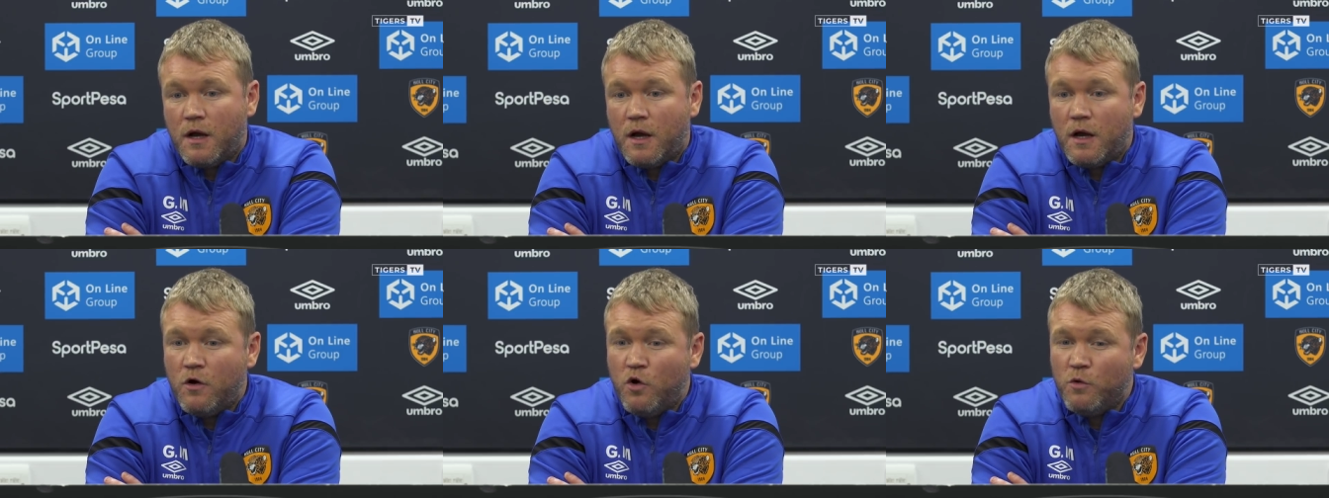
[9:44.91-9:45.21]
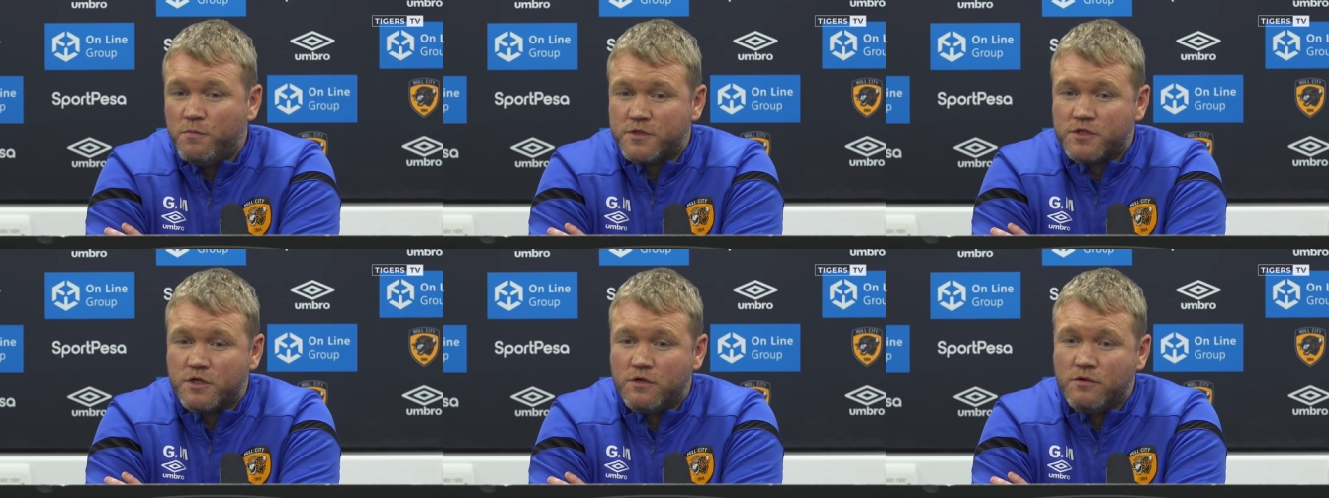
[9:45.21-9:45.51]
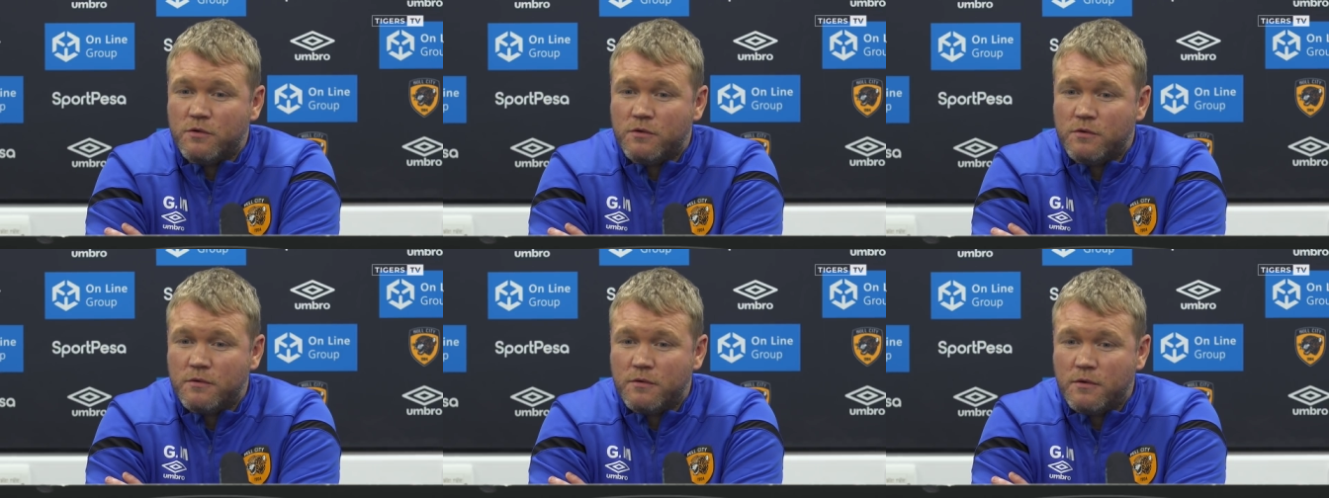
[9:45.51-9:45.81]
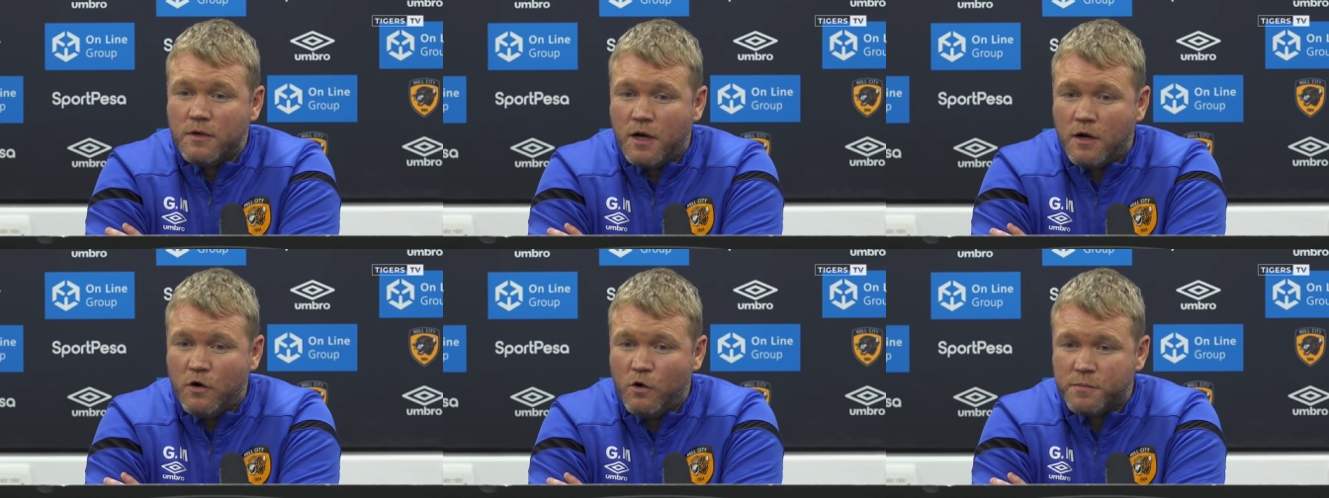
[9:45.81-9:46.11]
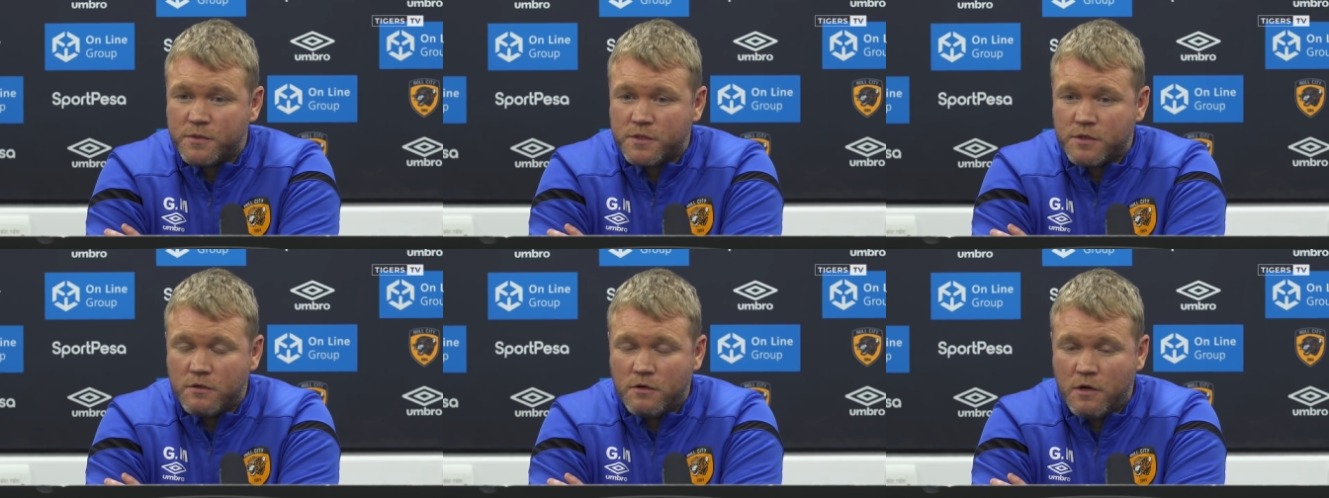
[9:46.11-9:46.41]
I hope so. I
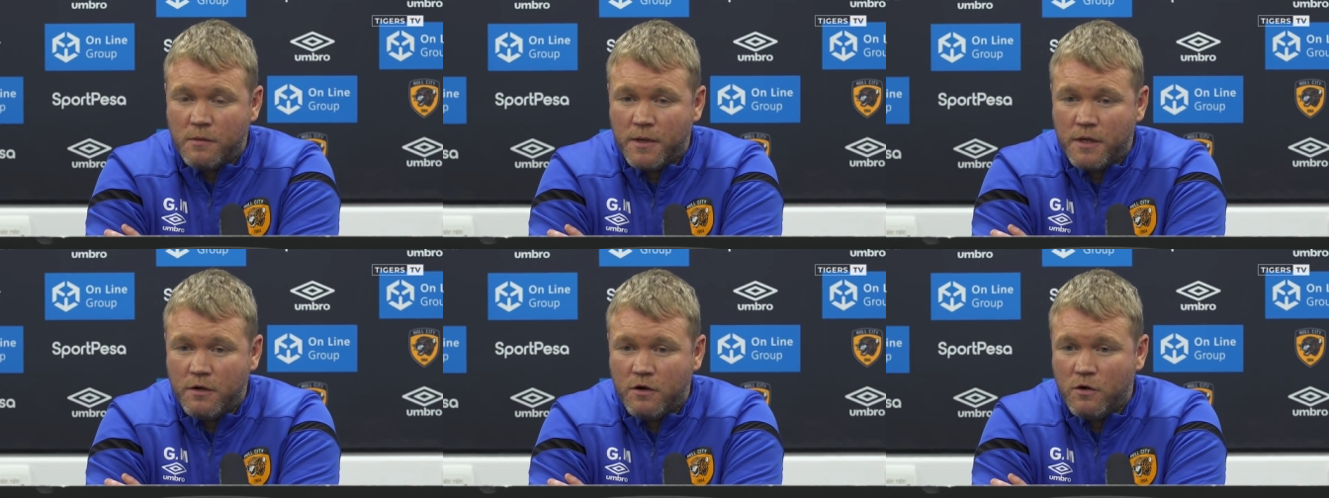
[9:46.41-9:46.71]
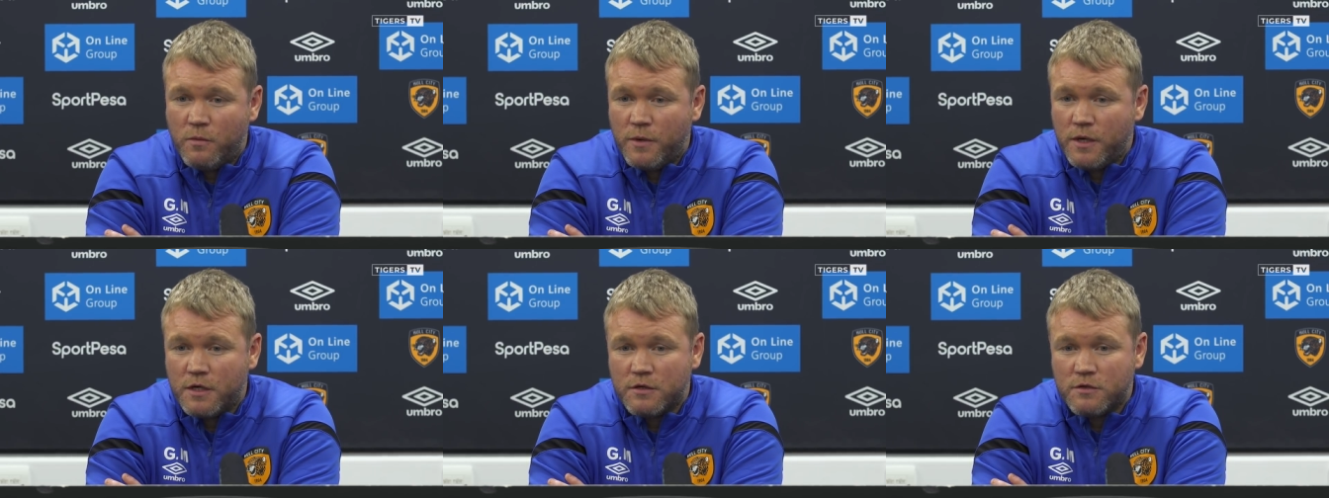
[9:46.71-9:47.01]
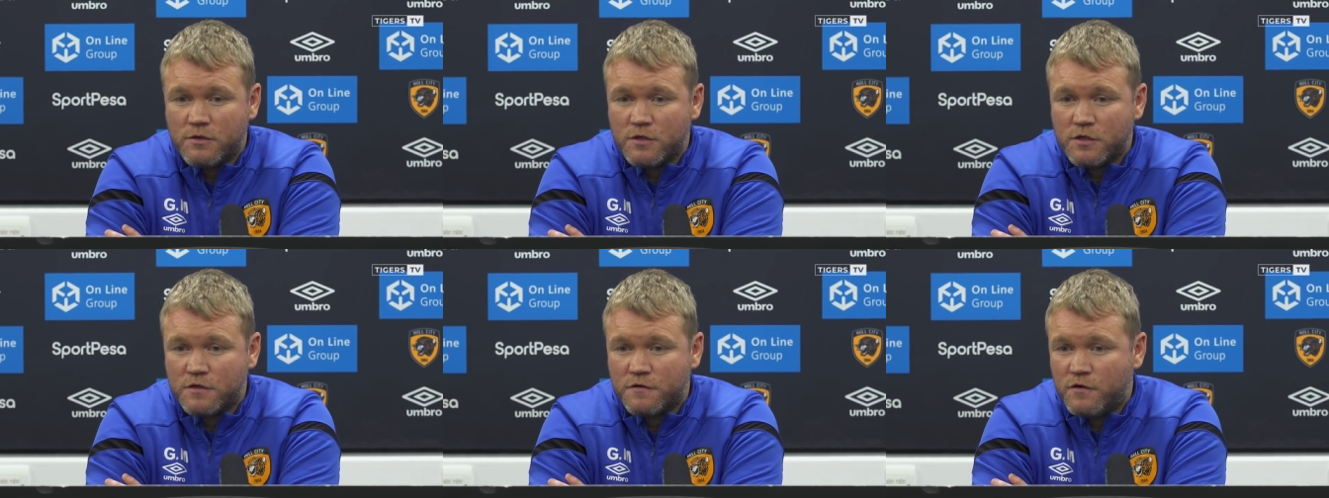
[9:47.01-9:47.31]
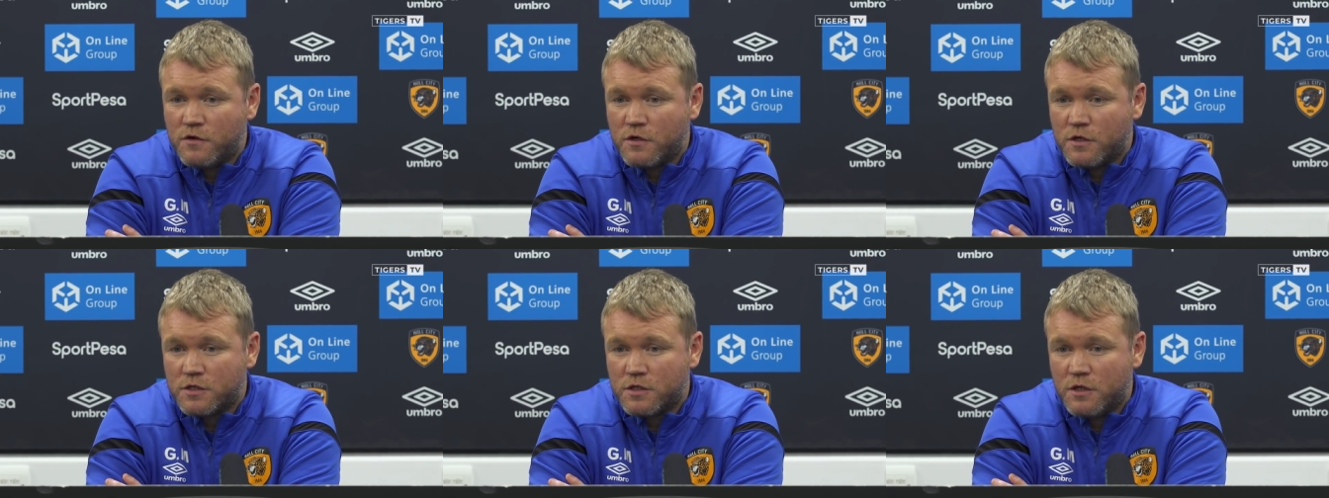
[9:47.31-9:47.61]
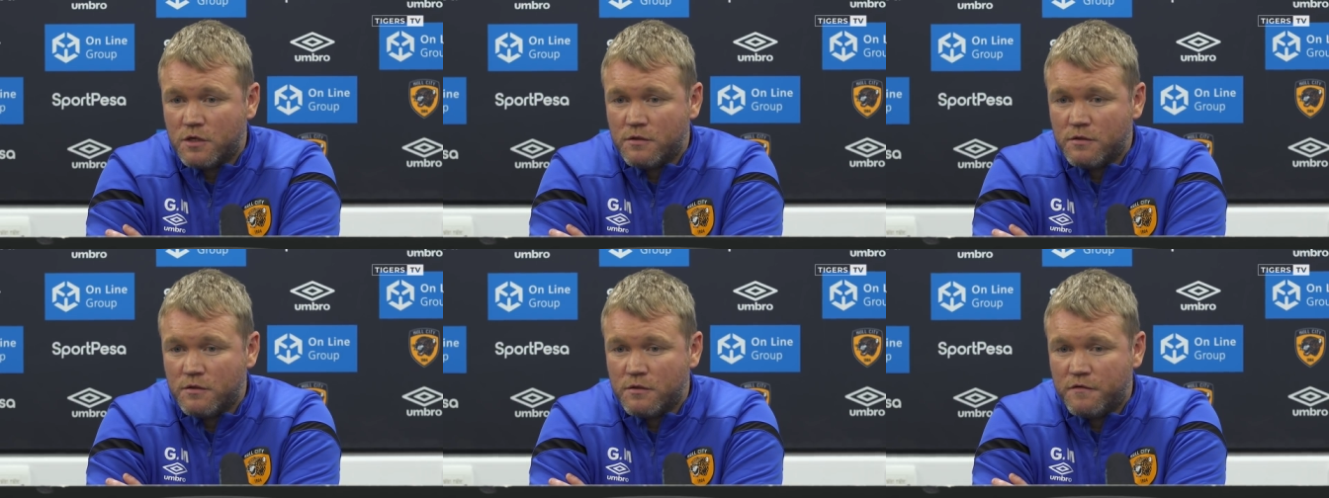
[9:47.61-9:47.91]
hope so. I mean, all we can do is focus
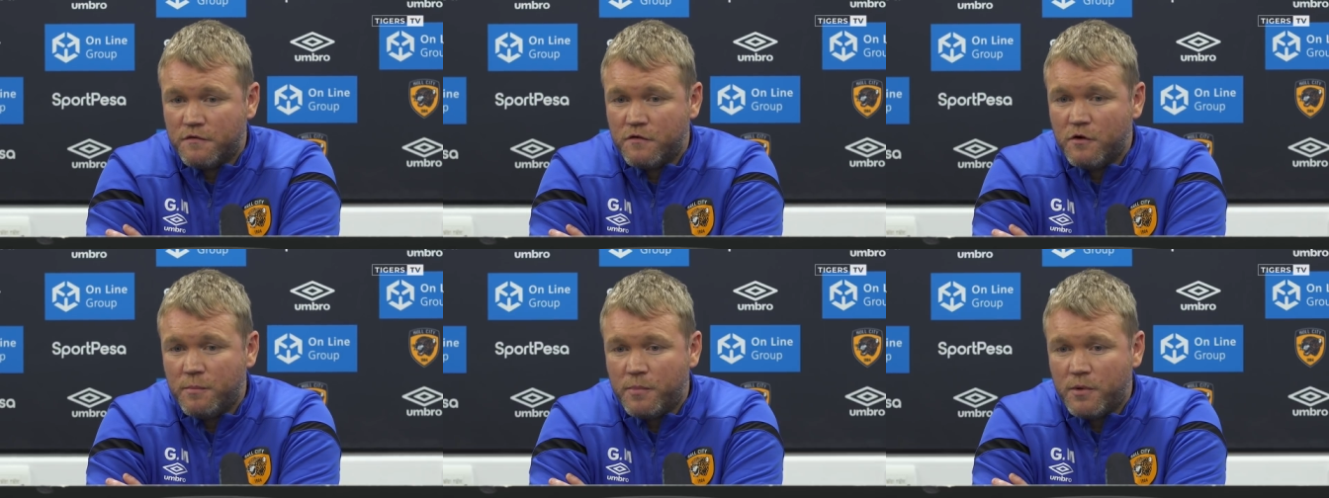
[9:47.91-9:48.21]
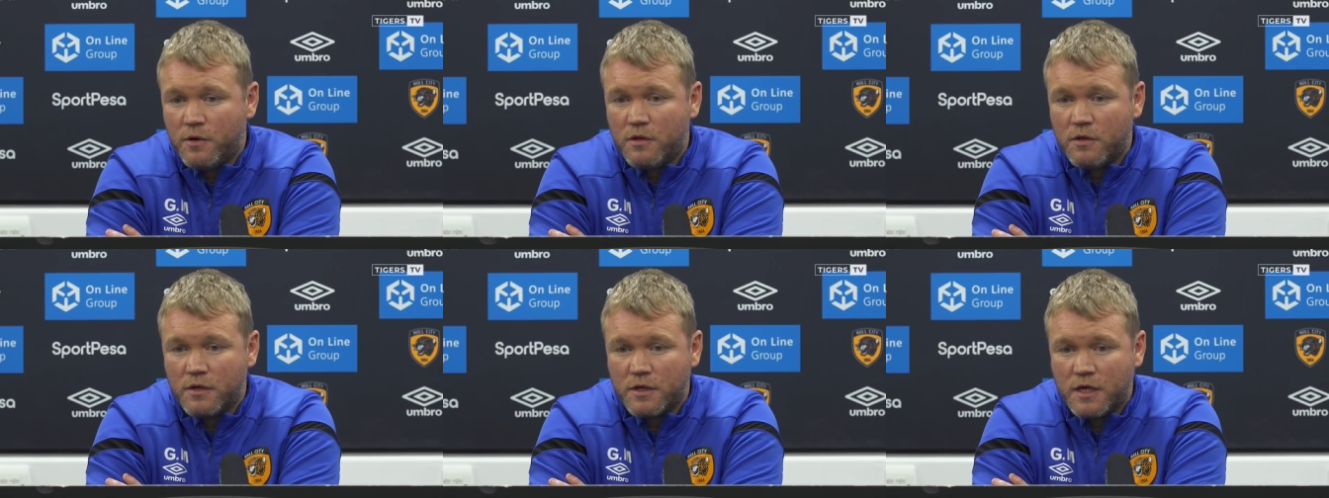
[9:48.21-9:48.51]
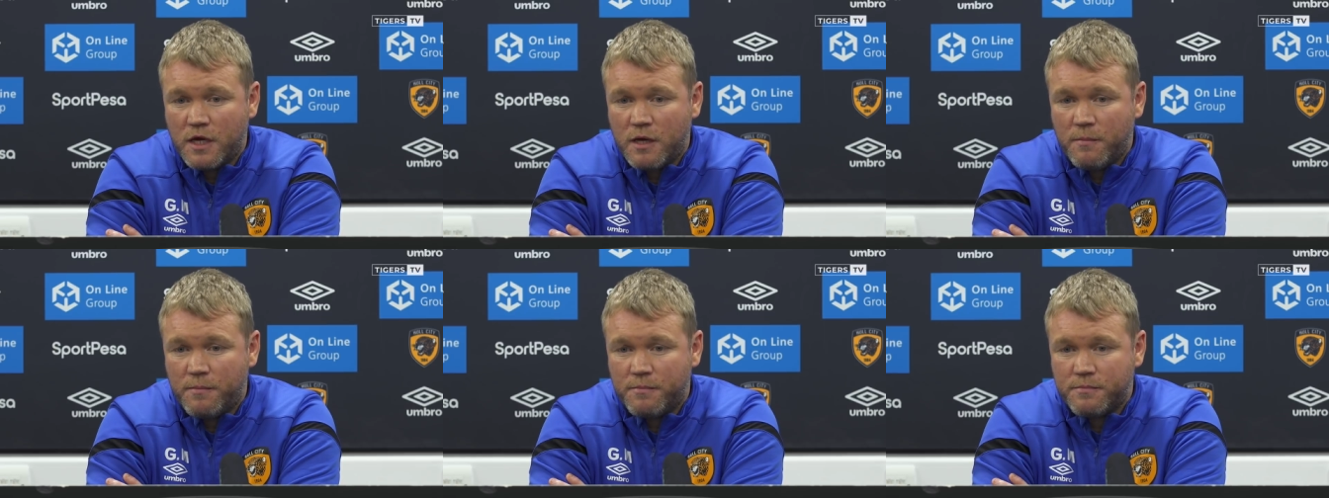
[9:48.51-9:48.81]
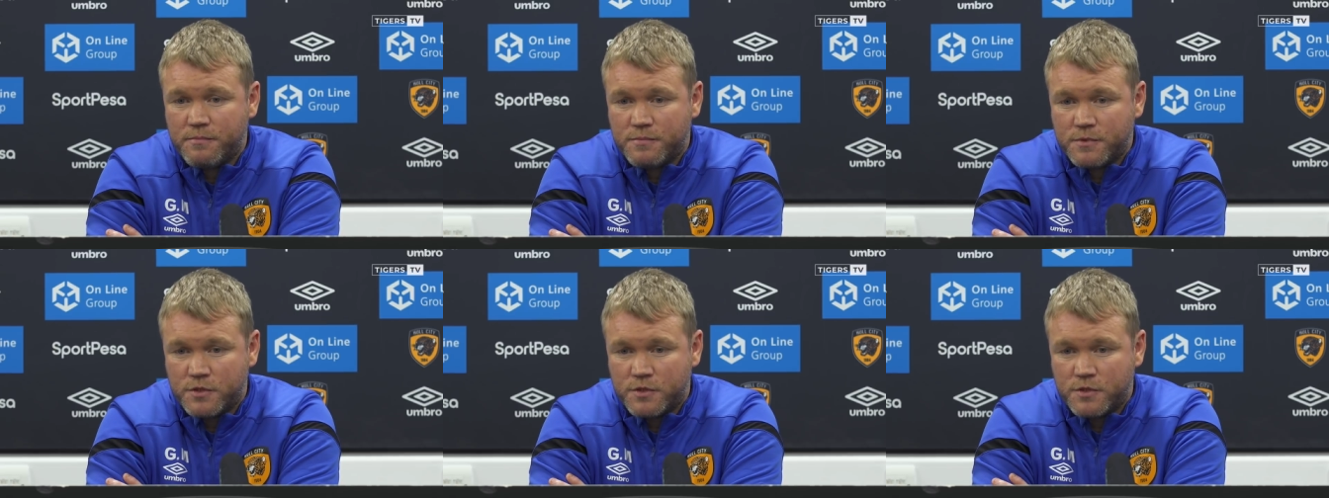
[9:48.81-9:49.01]
on the football and keep